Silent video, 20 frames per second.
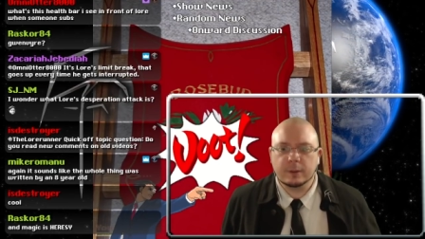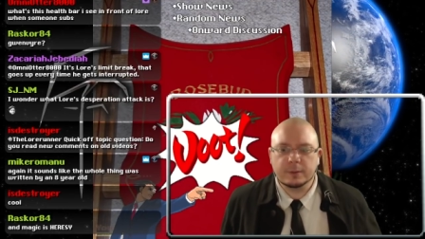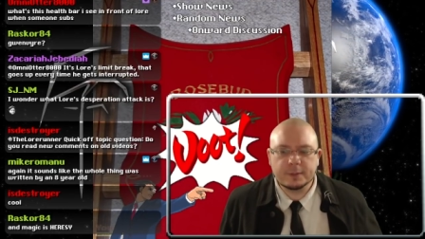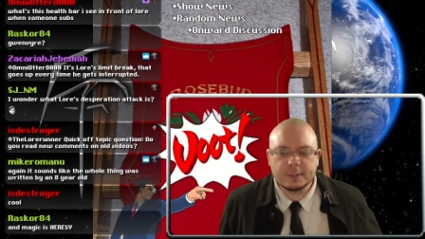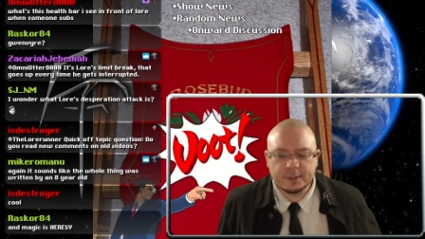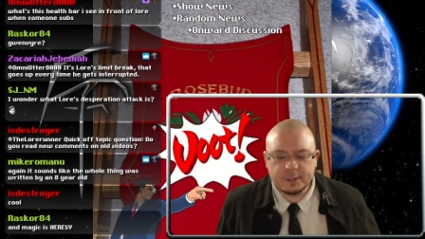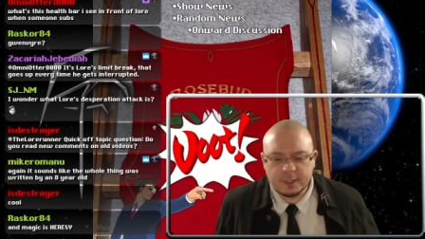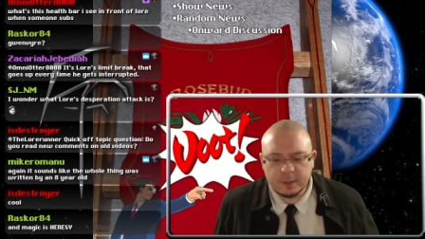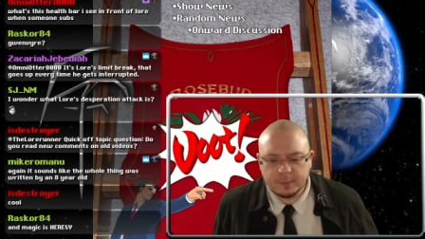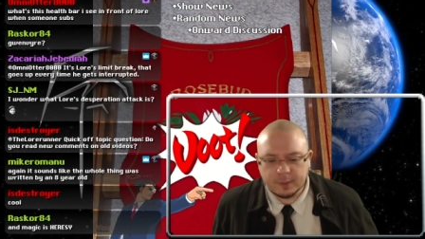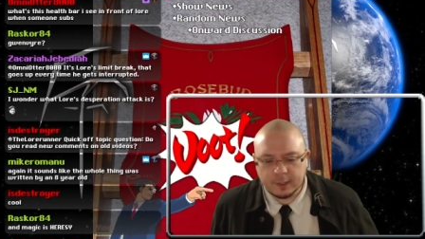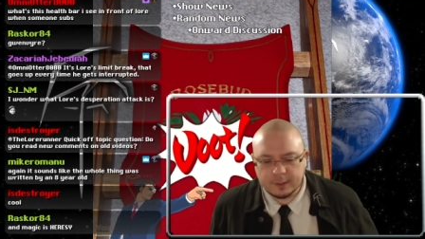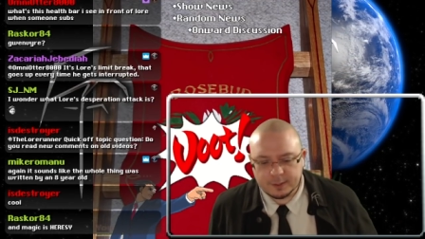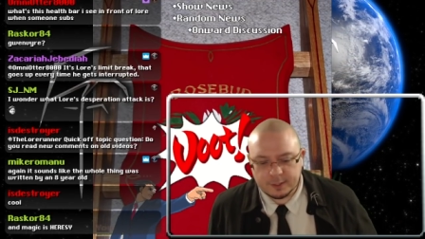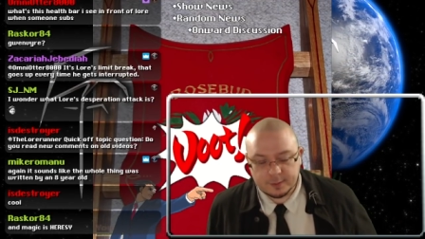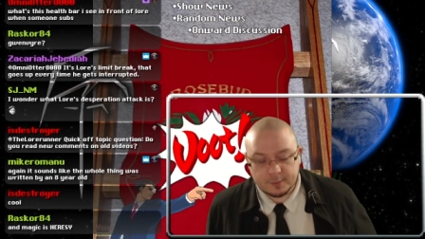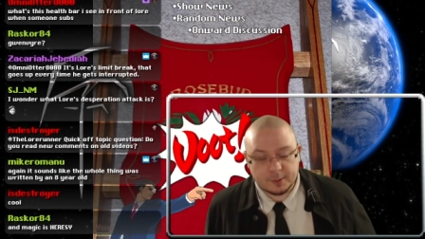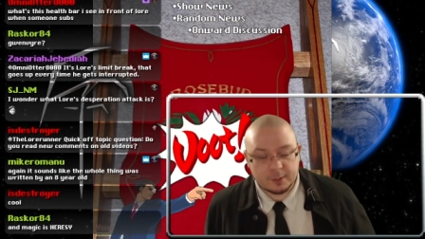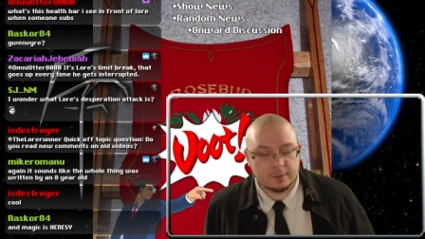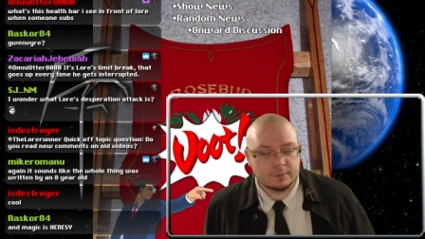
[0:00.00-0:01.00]
Disney Plus,
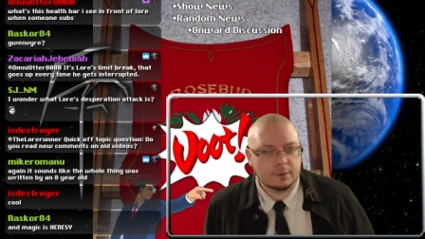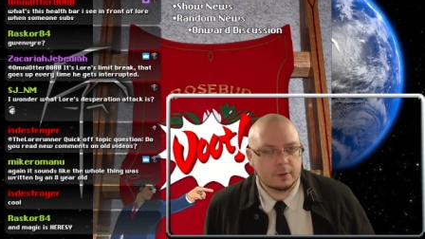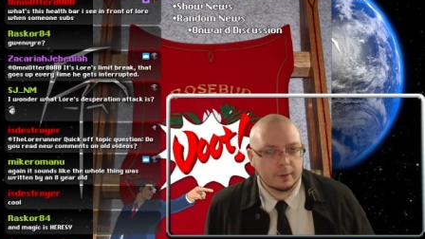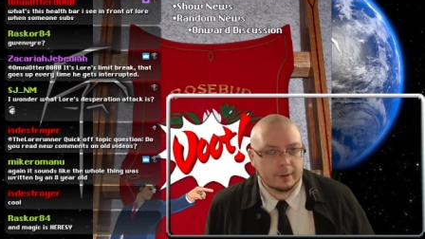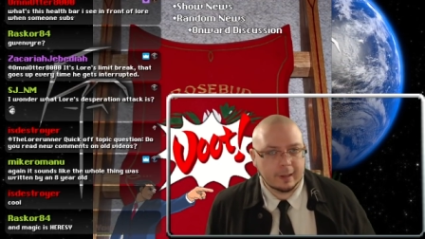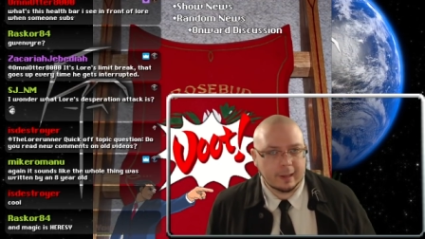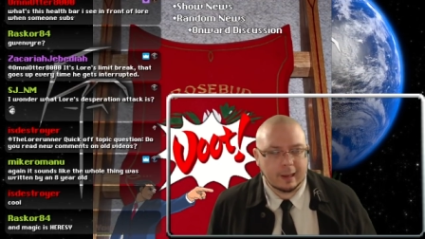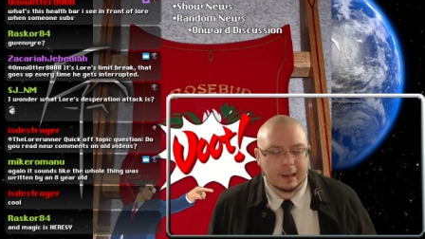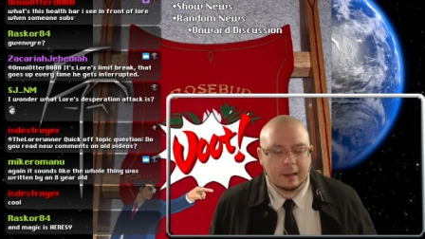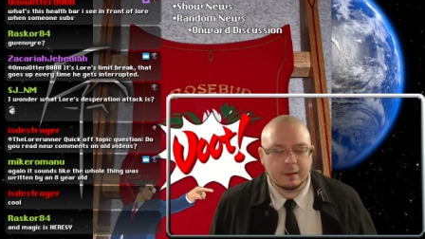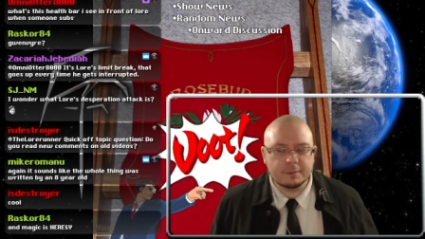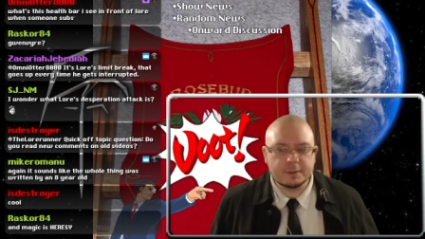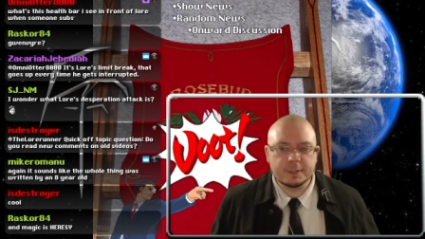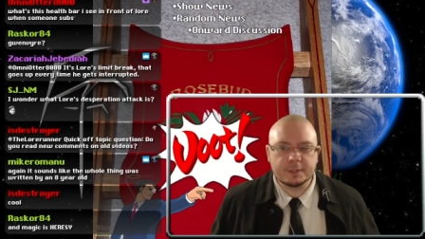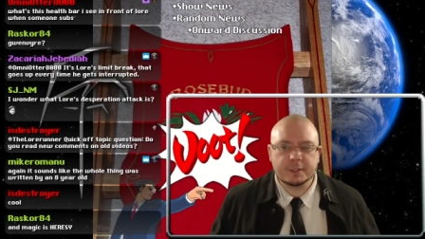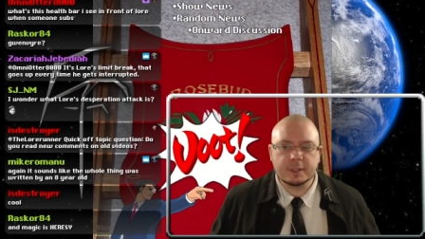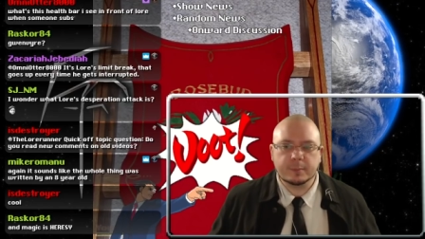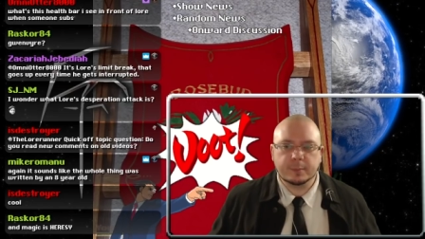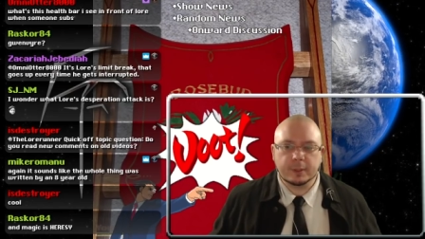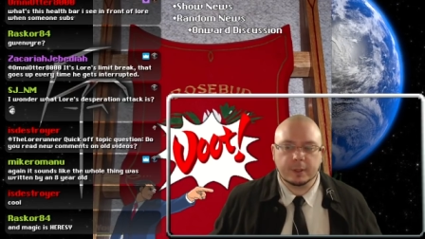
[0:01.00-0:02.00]
especially if you already have
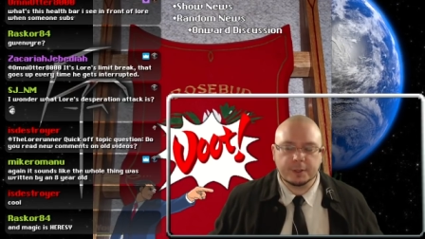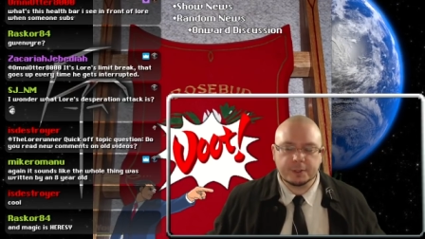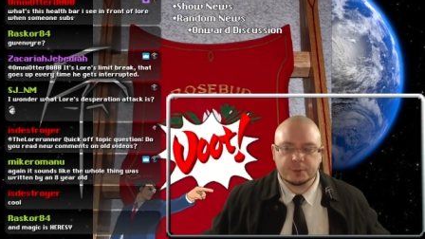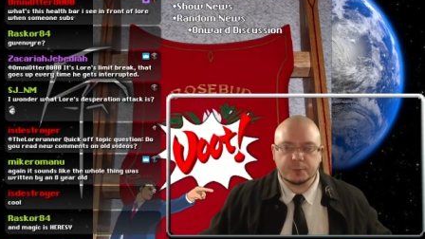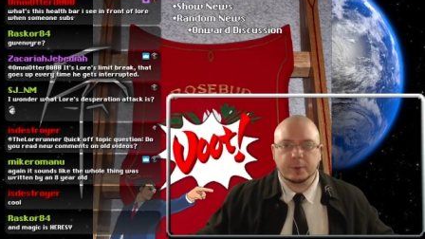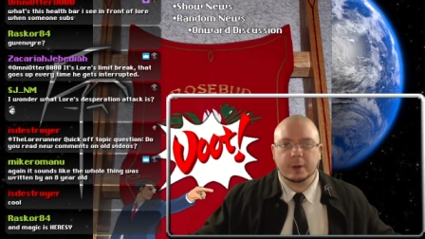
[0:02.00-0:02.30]
Disney Plus,